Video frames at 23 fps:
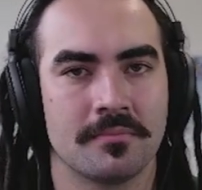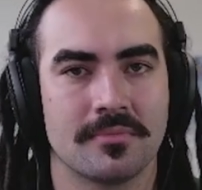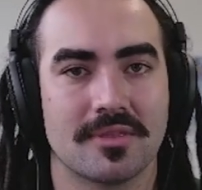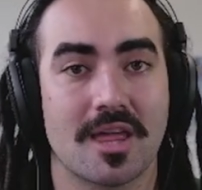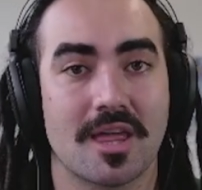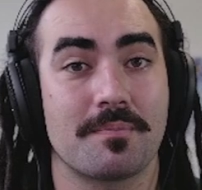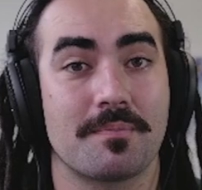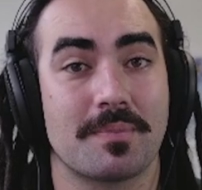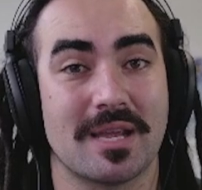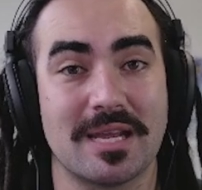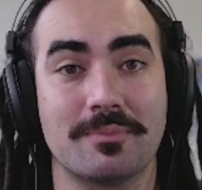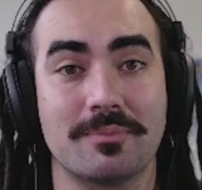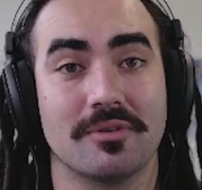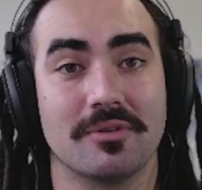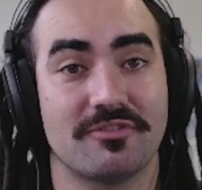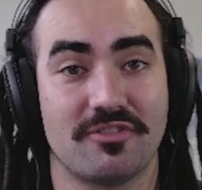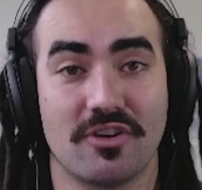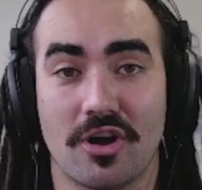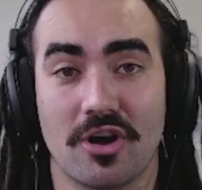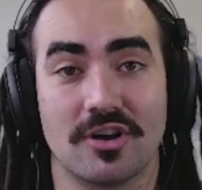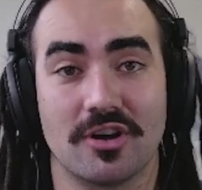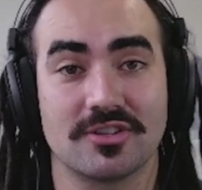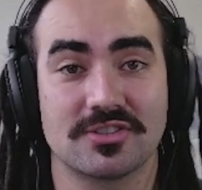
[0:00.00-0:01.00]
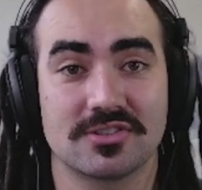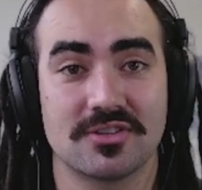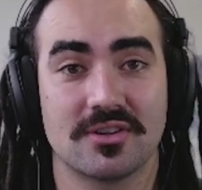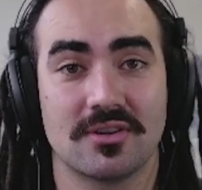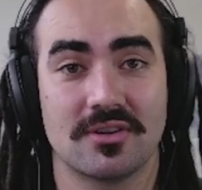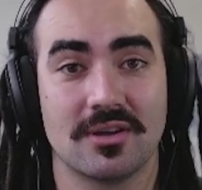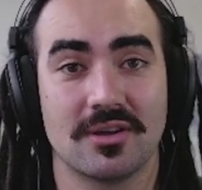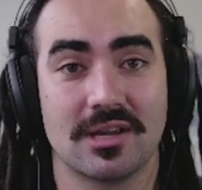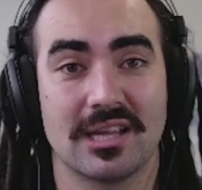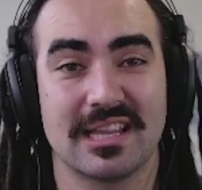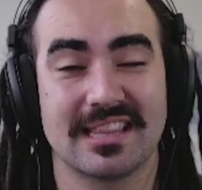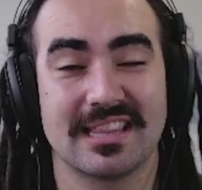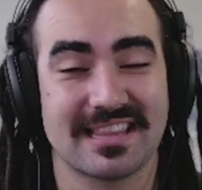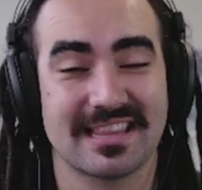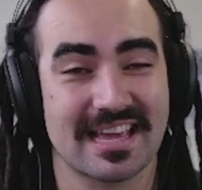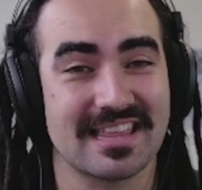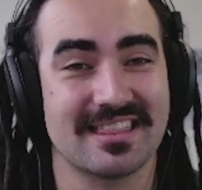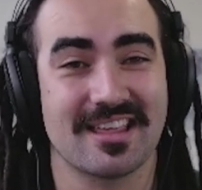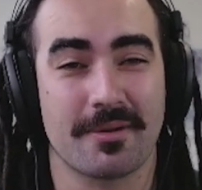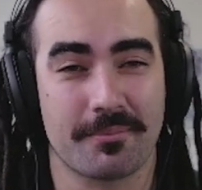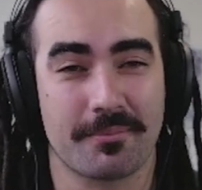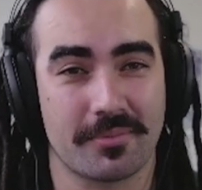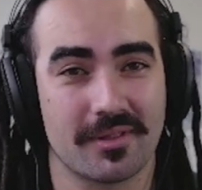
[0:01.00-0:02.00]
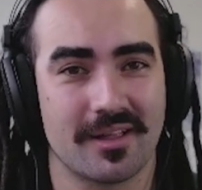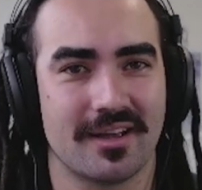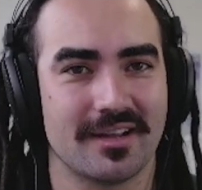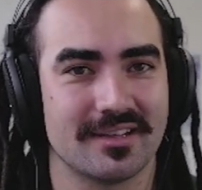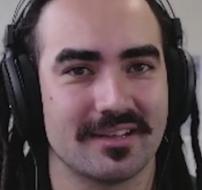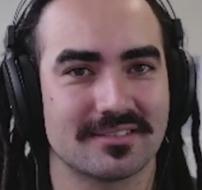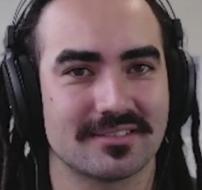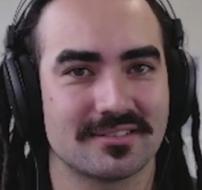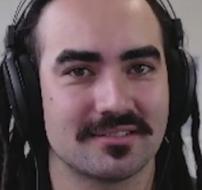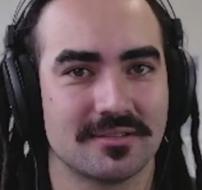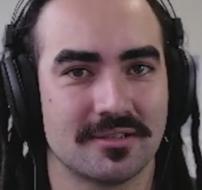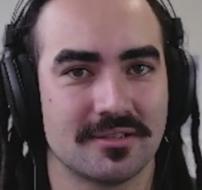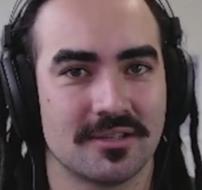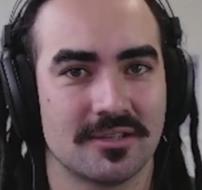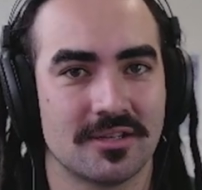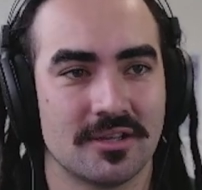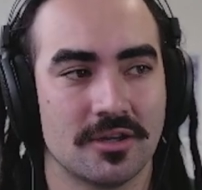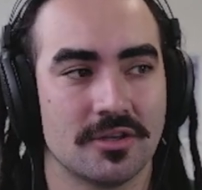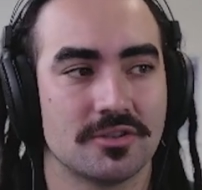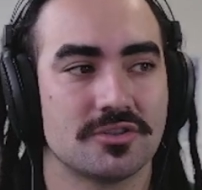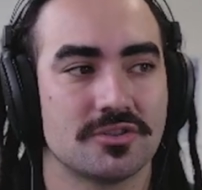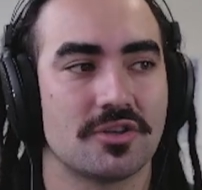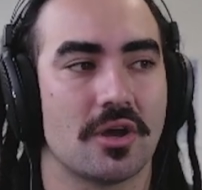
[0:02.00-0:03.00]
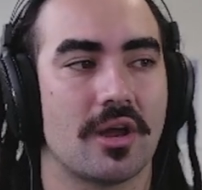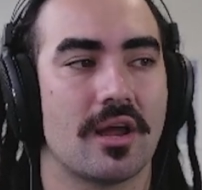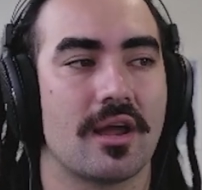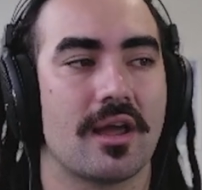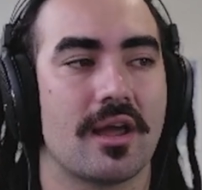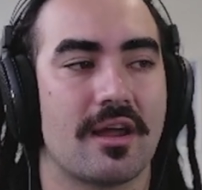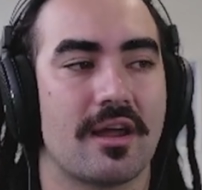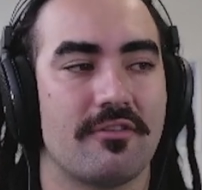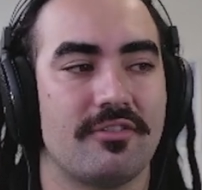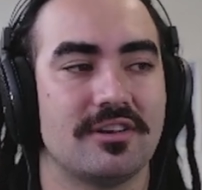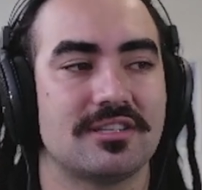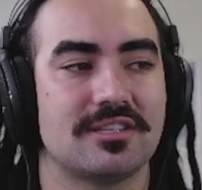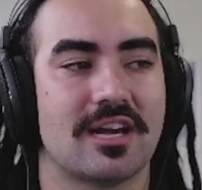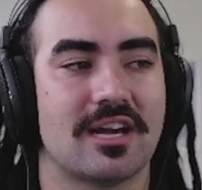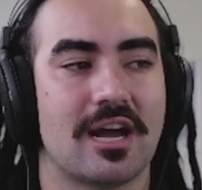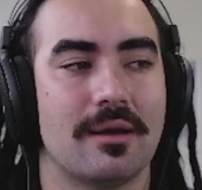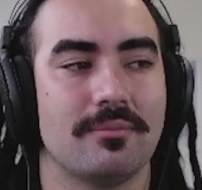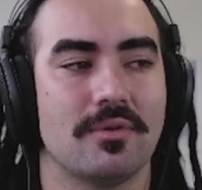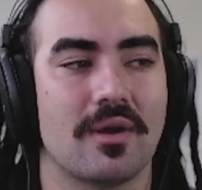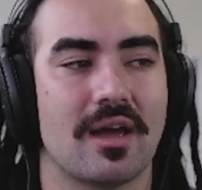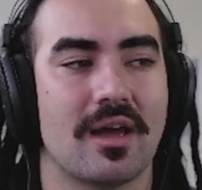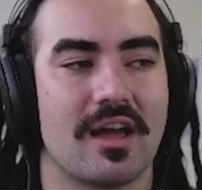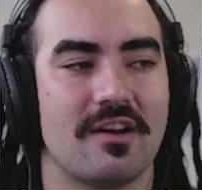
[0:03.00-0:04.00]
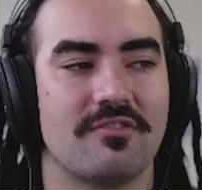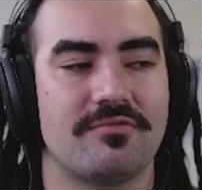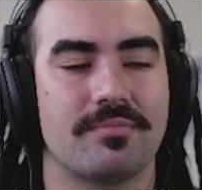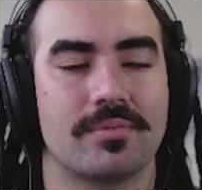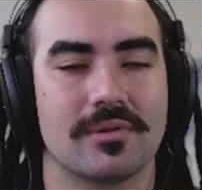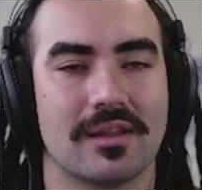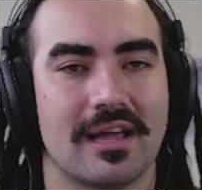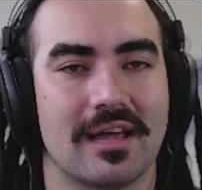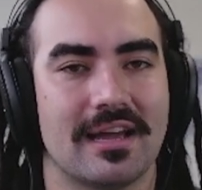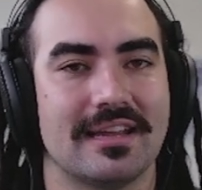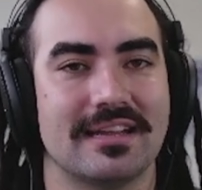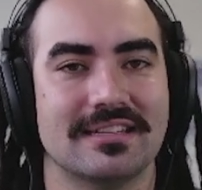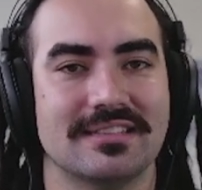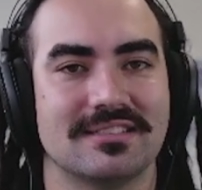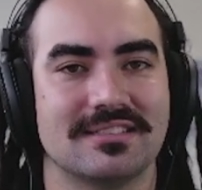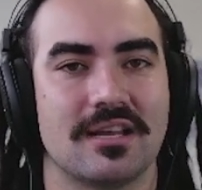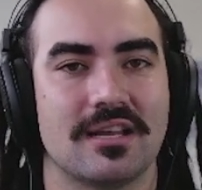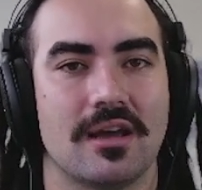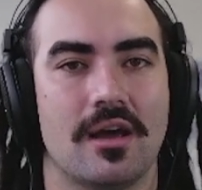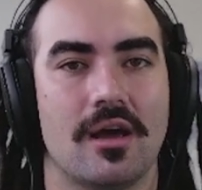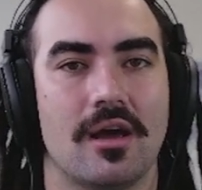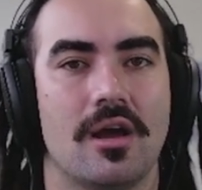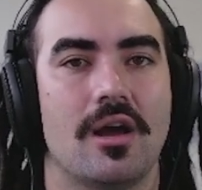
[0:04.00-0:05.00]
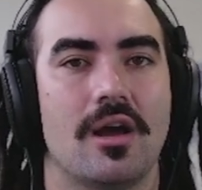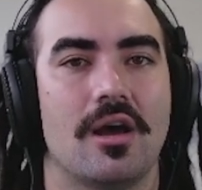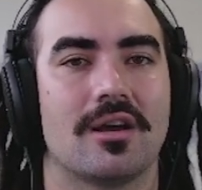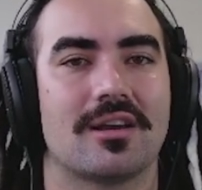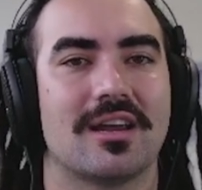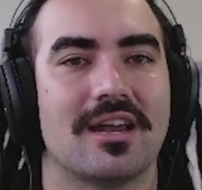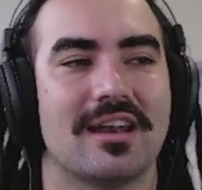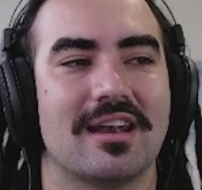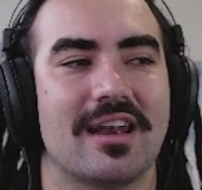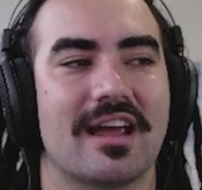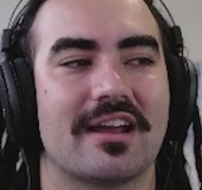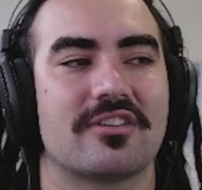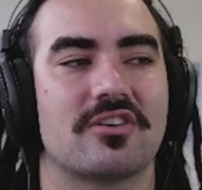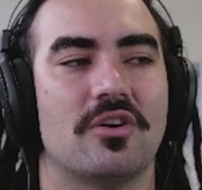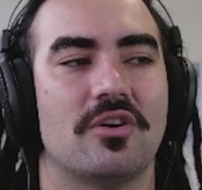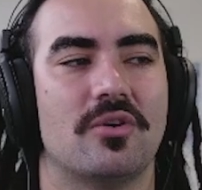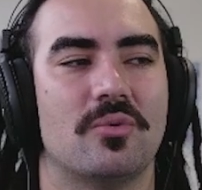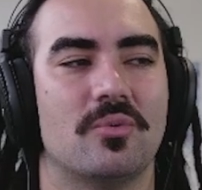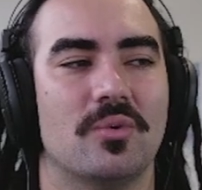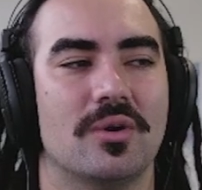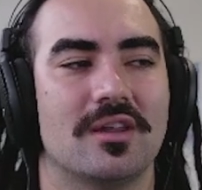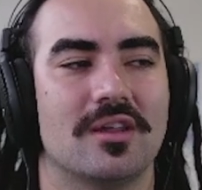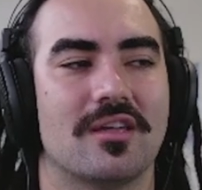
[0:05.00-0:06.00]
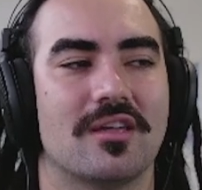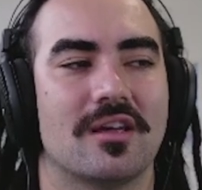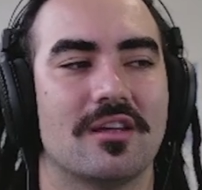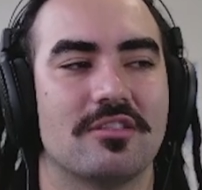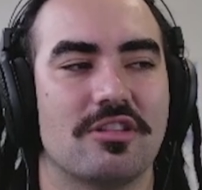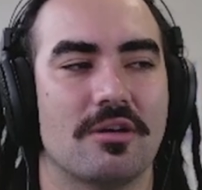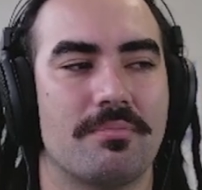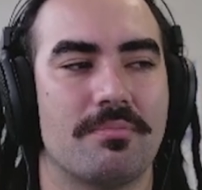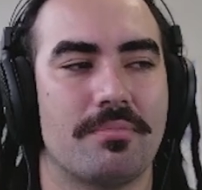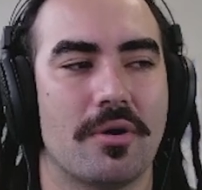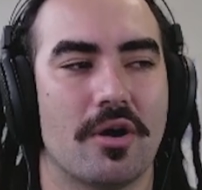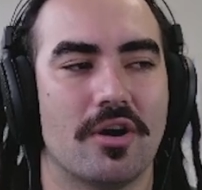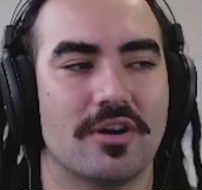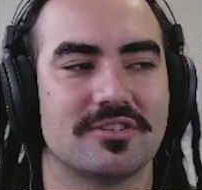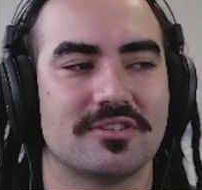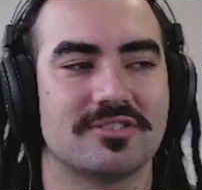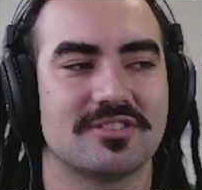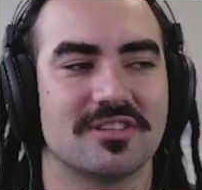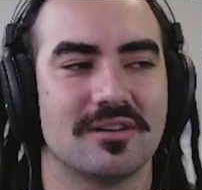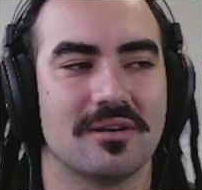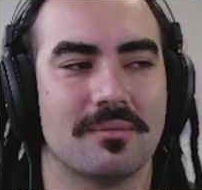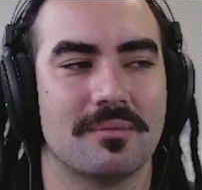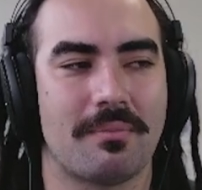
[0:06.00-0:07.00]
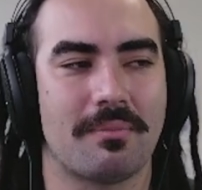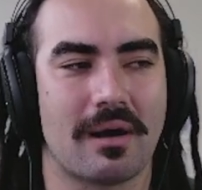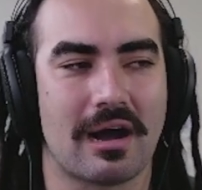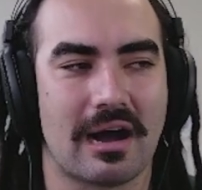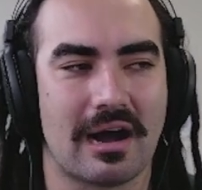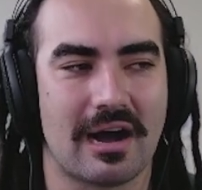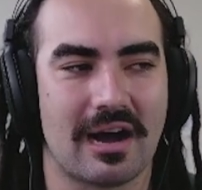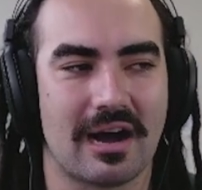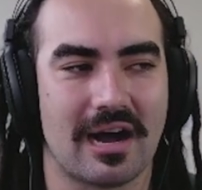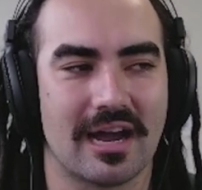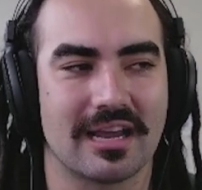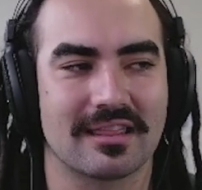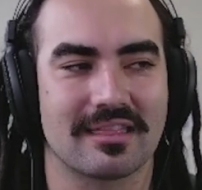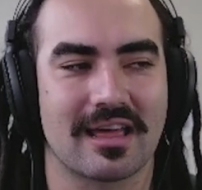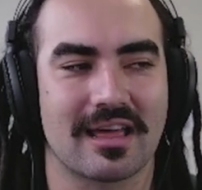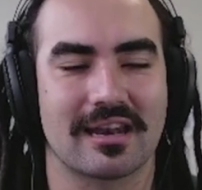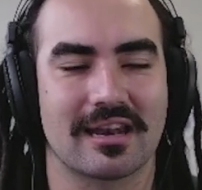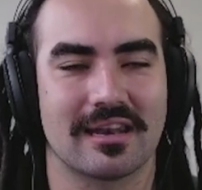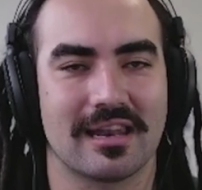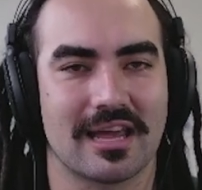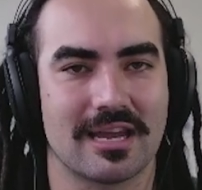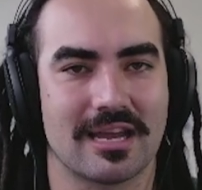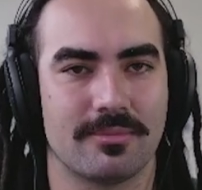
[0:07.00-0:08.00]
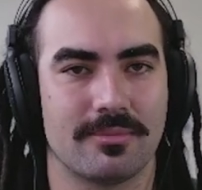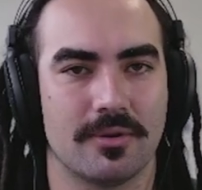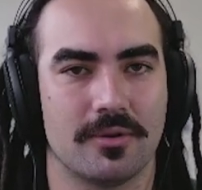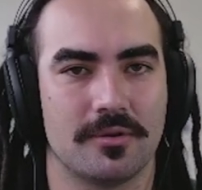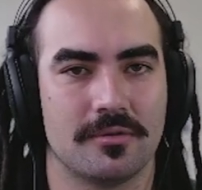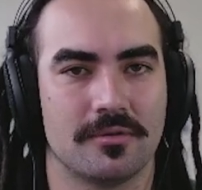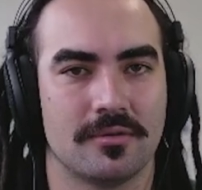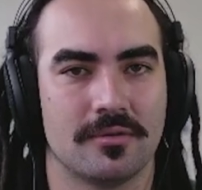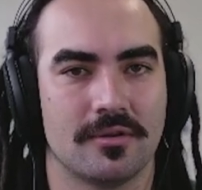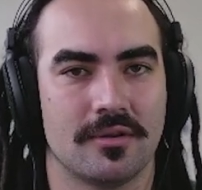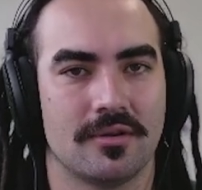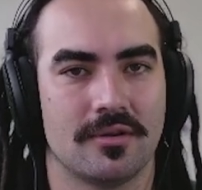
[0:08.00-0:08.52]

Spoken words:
They're people first, then they're players. So every time you have players, connect with the person behind that label.